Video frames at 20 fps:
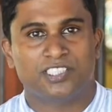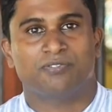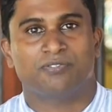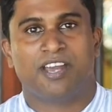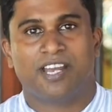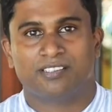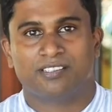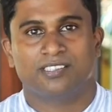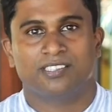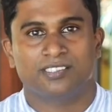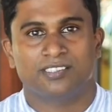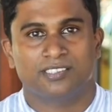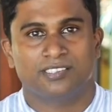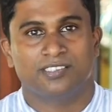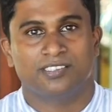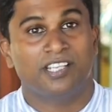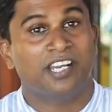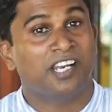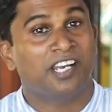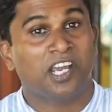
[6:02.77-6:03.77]
factors.
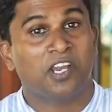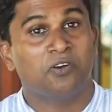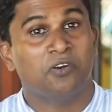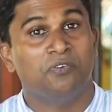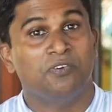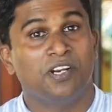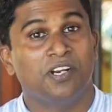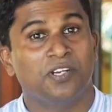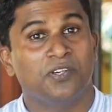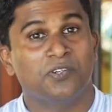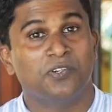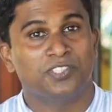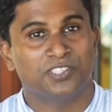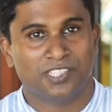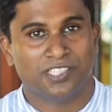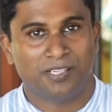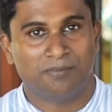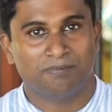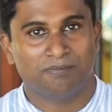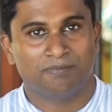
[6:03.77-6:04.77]
Then I have a very good
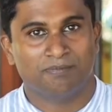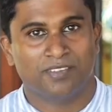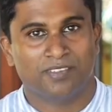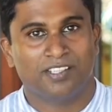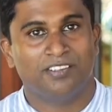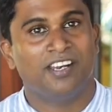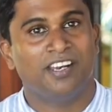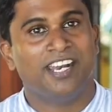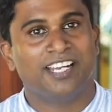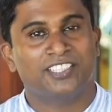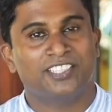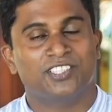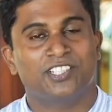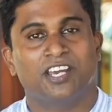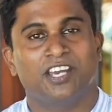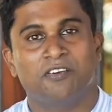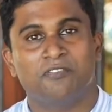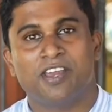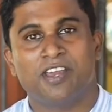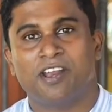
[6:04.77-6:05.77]
sleep. The next
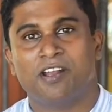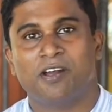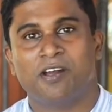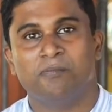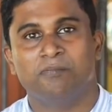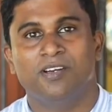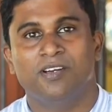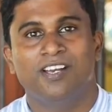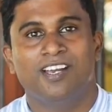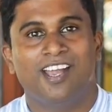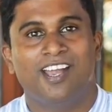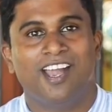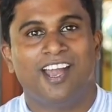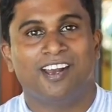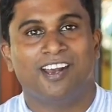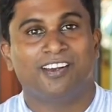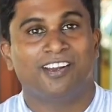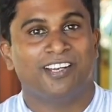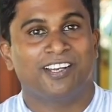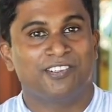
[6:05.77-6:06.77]
day I wake up
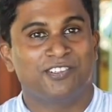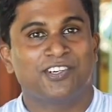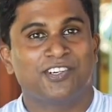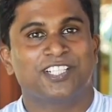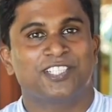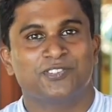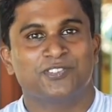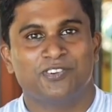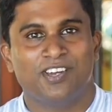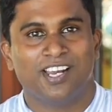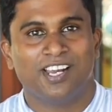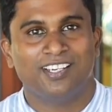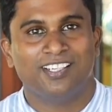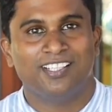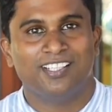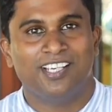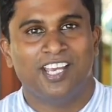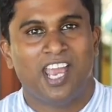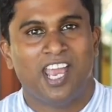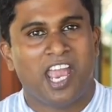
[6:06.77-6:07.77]
and I dress well,
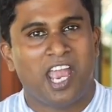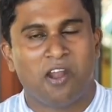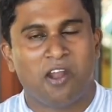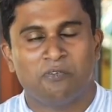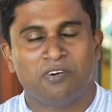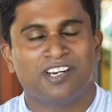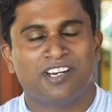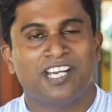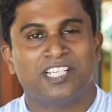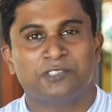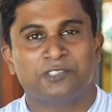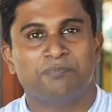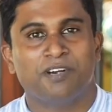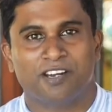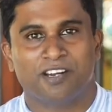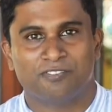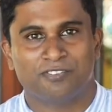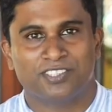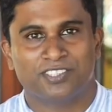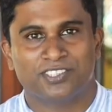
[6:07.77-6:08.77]
have a nice
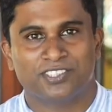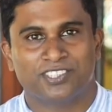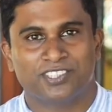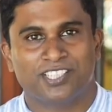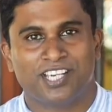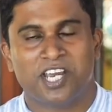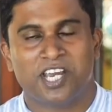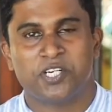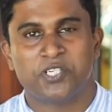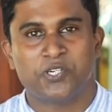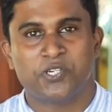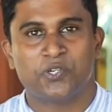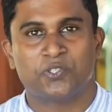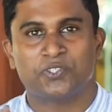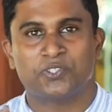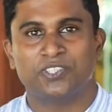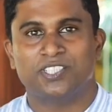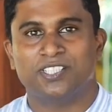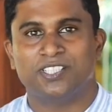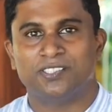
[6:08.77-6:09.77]
breakfast, and go
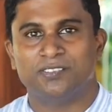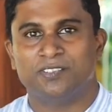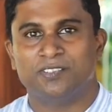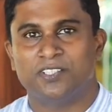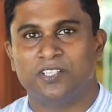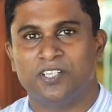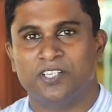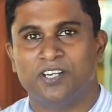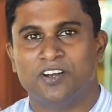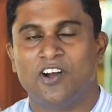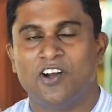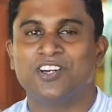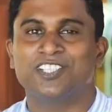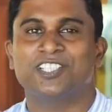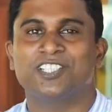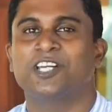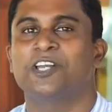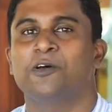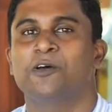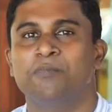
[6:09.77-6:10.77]
to the
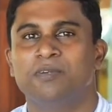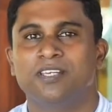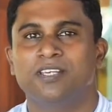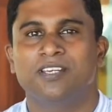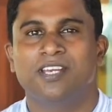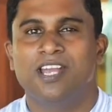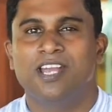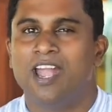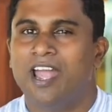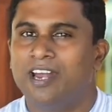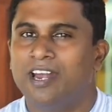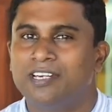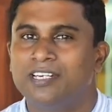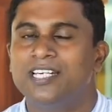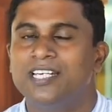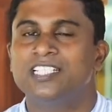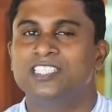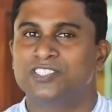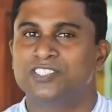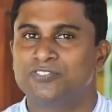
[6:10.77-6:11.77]
hotel lobby at
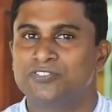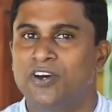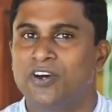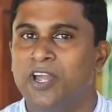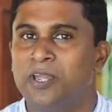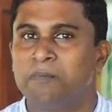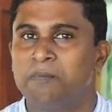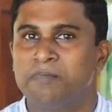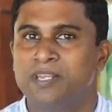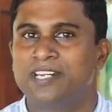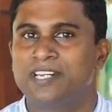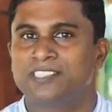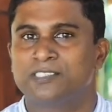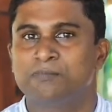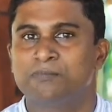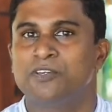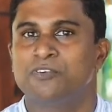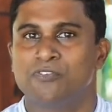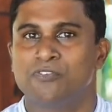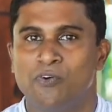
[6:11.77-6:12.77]
least five minutes
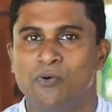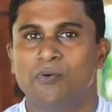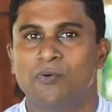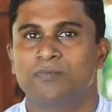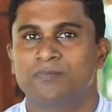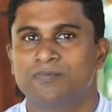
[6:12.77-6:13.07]
before